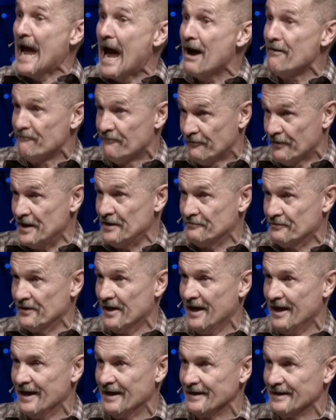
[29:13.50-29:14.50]

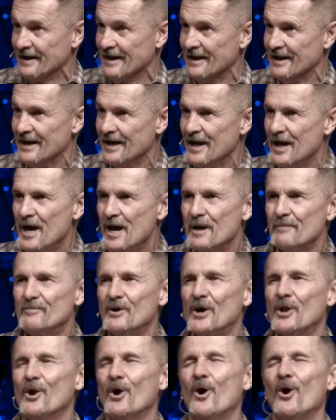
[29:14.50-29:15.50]
everything.
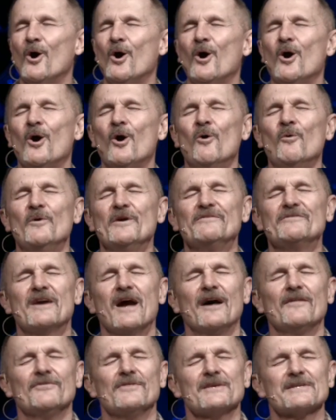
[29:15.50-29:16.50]
But oh, we've
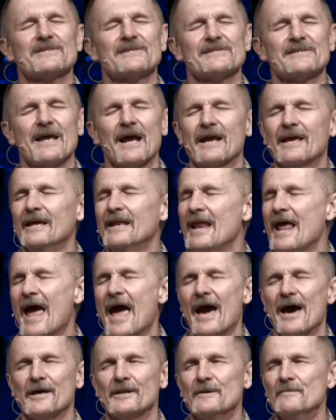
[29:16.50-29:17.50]
got the second
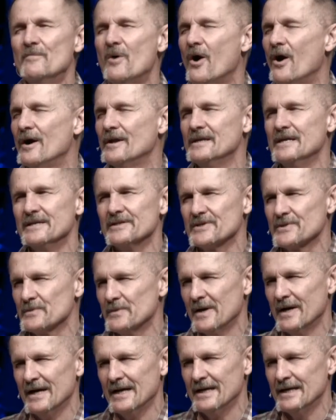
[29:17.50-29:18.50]
Adam on his
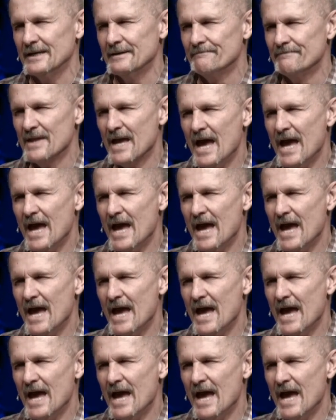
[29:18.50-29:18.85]
way.